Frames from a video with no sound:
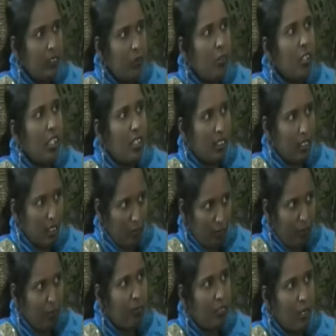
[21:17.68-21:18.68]
we are
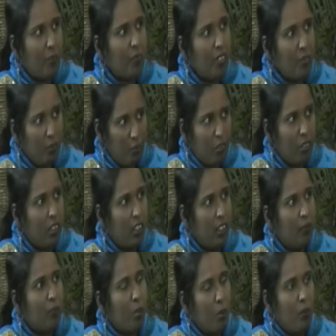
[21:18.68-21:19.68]
suffering for
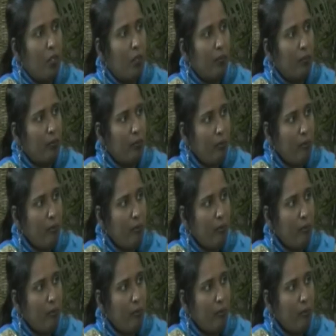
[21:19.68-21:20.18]
that problem.